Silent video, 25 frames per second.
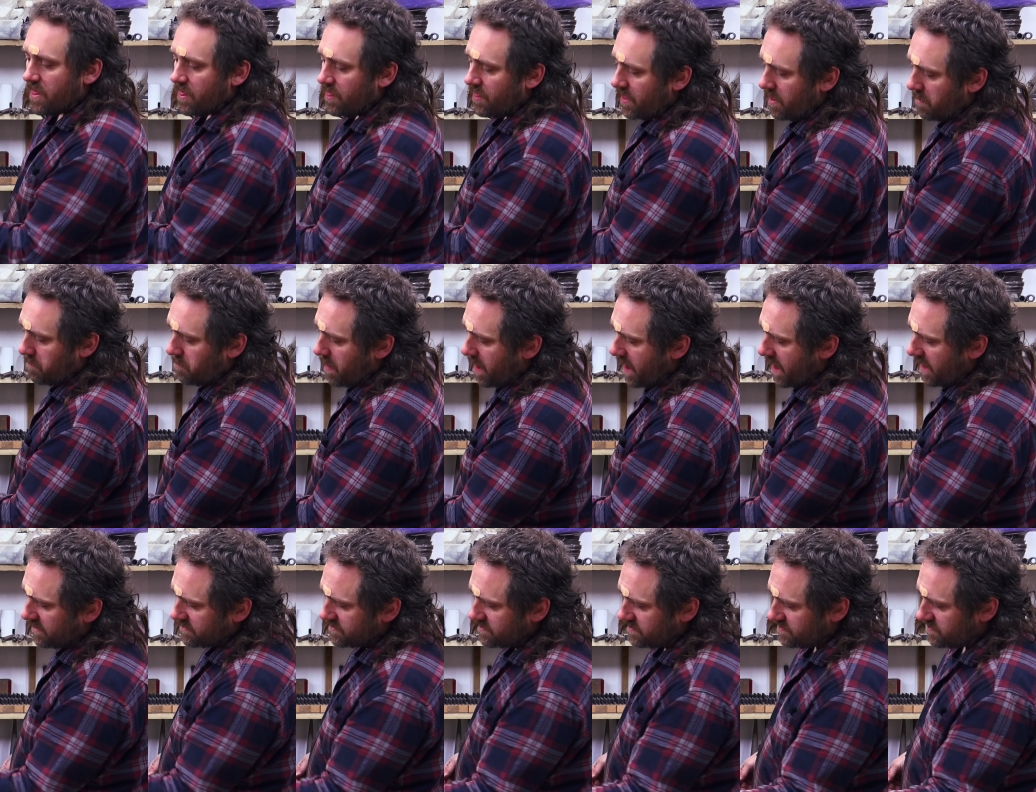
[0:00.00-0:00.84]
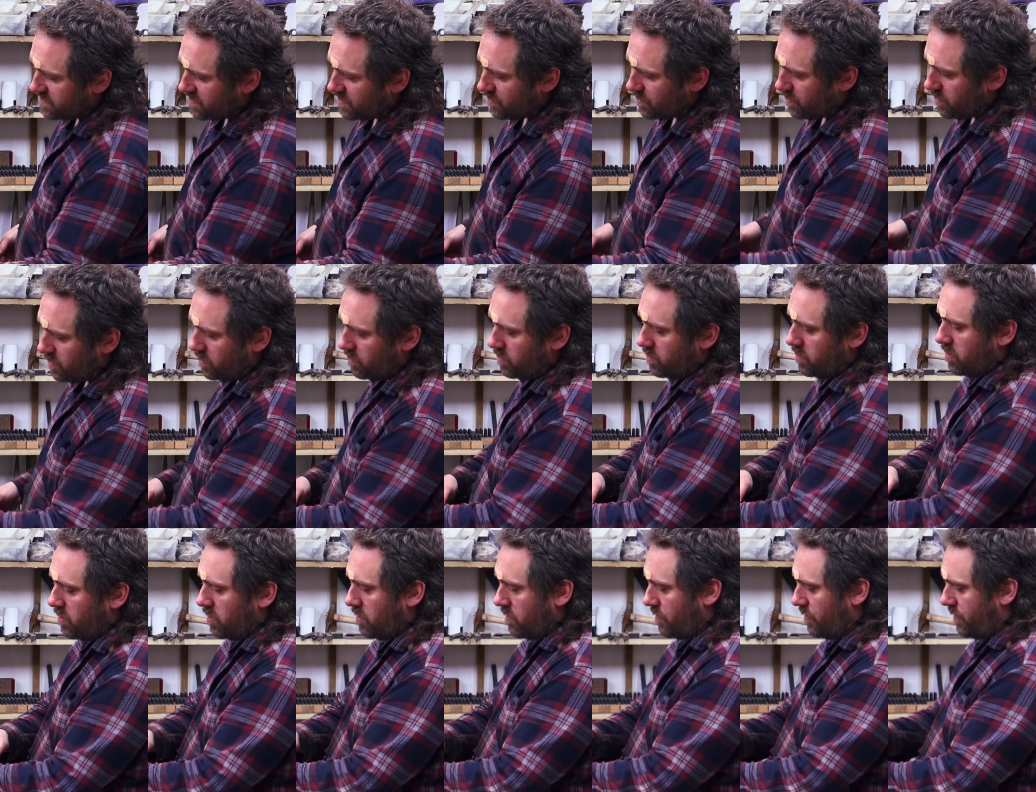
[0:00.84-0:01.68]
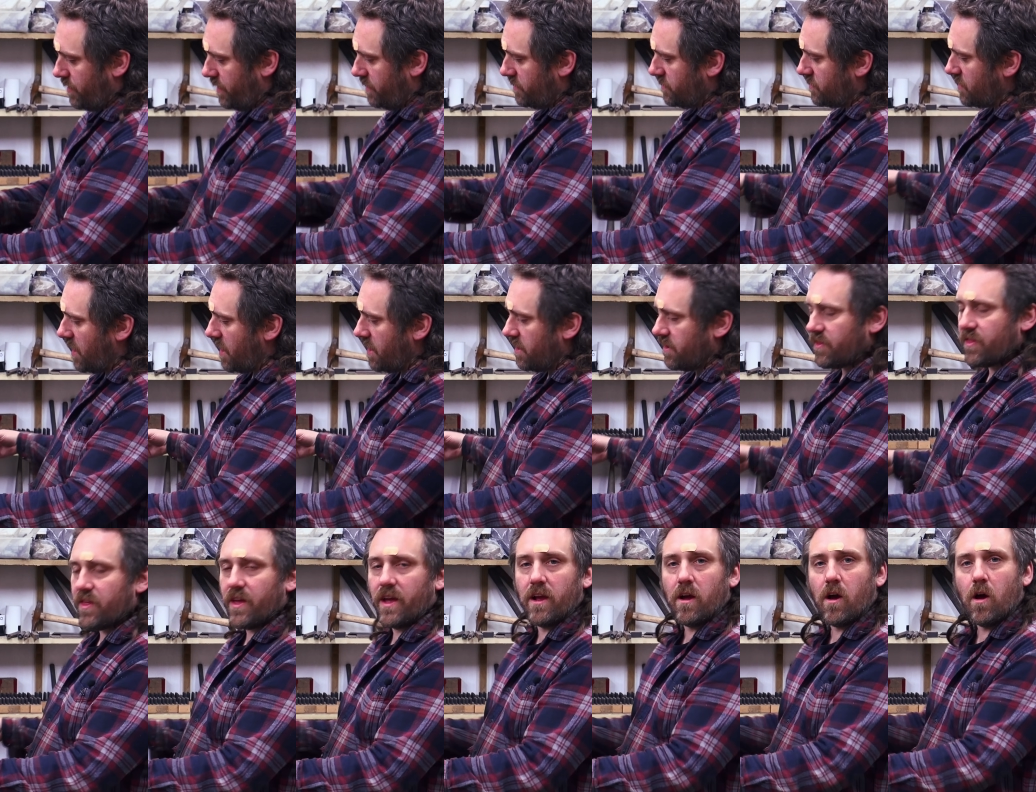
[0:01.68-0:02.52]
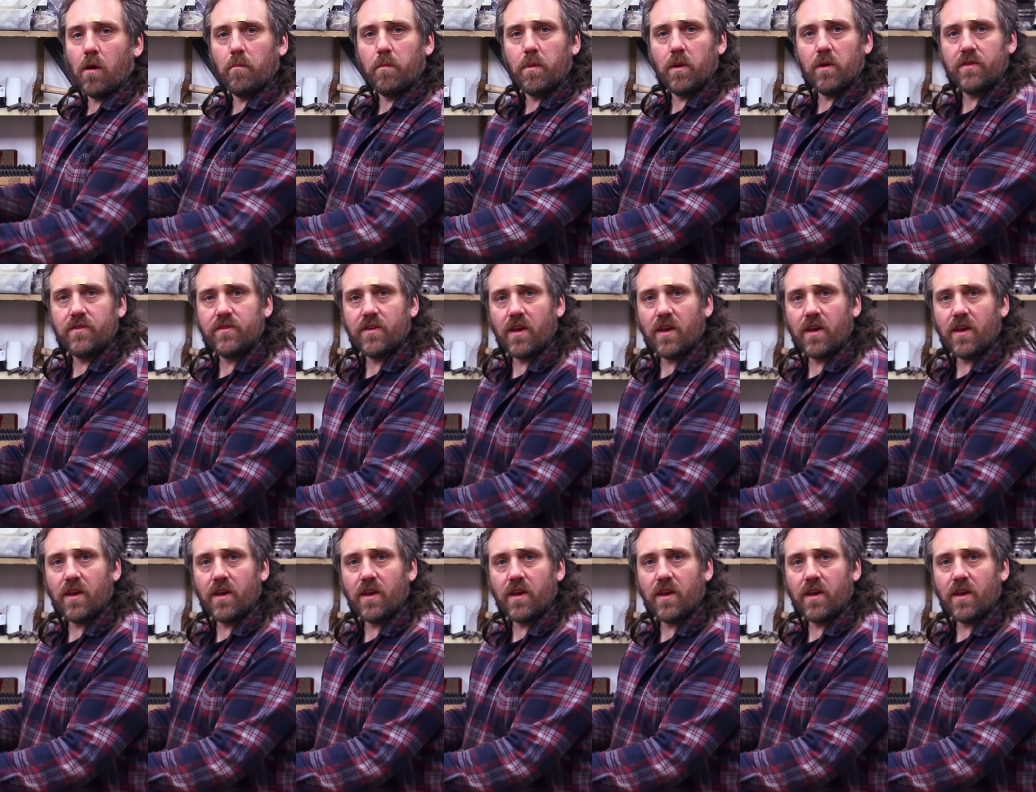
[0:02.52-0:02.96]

that passes through the entire thing on both